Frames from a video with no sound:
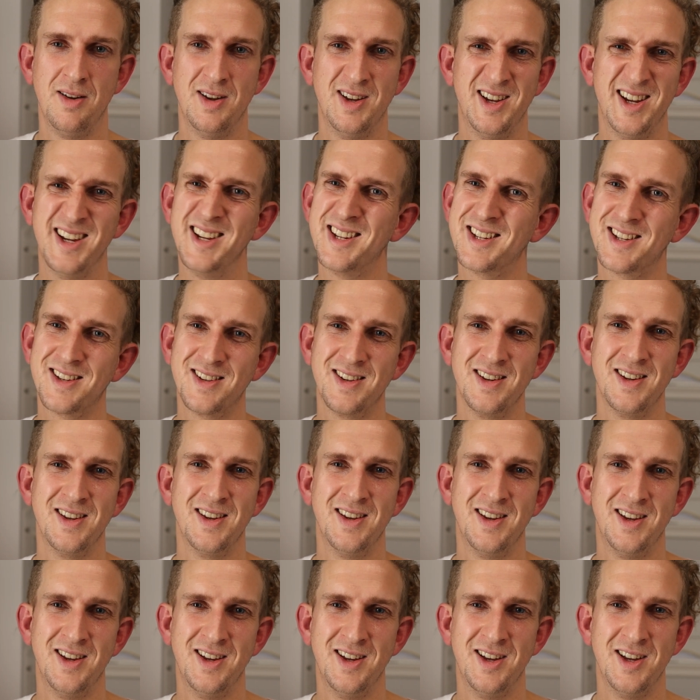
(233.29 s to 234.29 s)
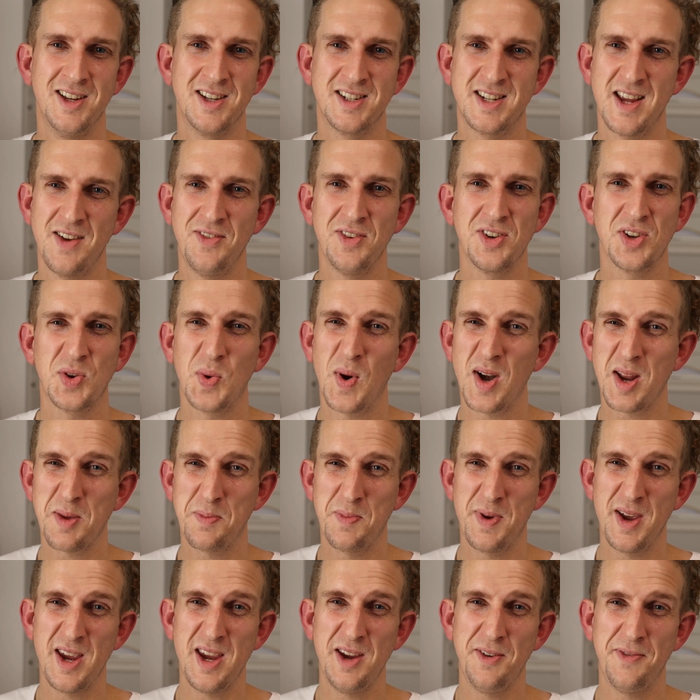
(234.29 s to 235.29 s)
It's
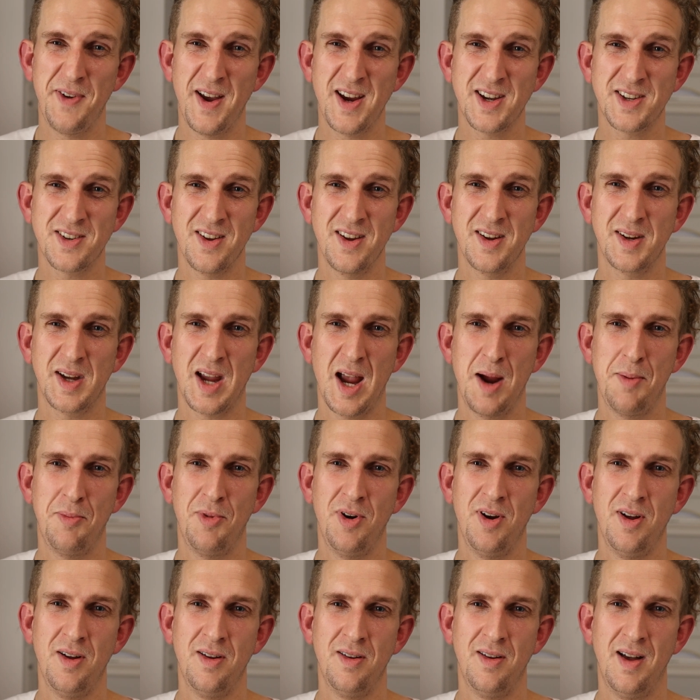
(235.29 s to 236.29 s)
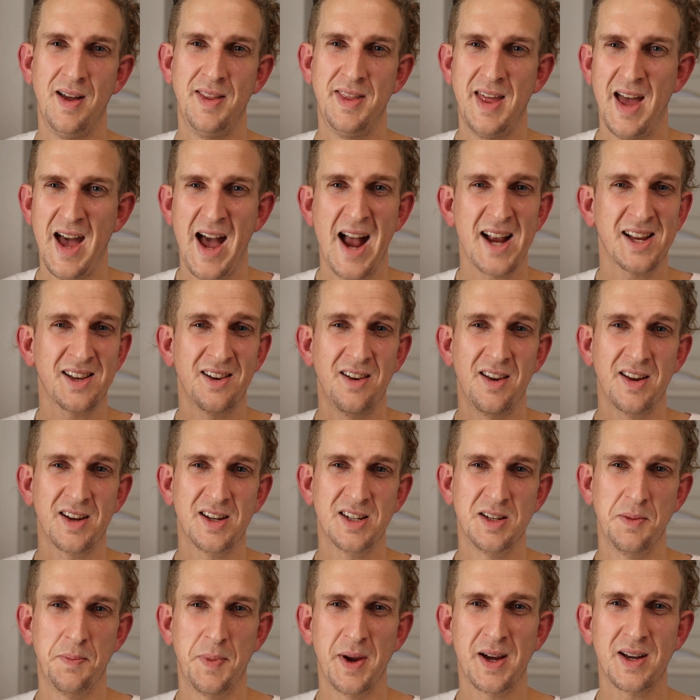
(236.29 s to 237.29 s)
720p FaceTime camera, they're acting like it's
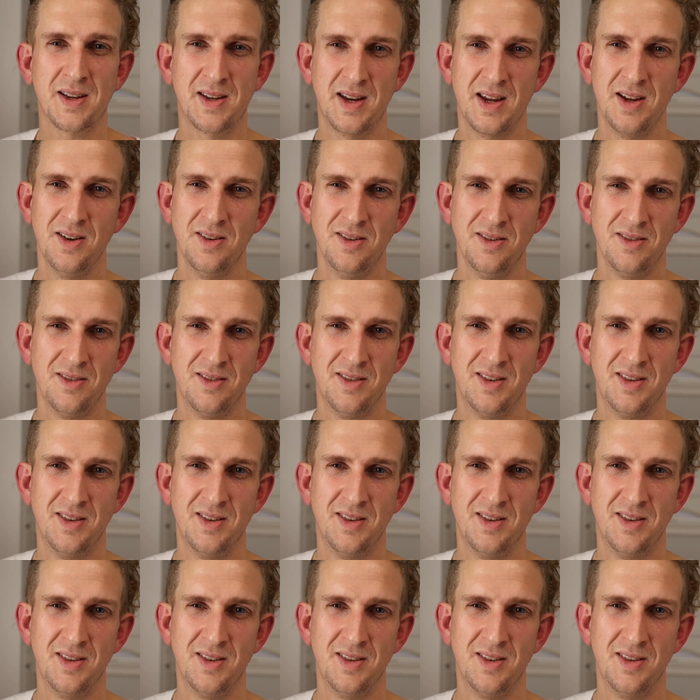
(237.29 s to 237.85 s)
a big deal.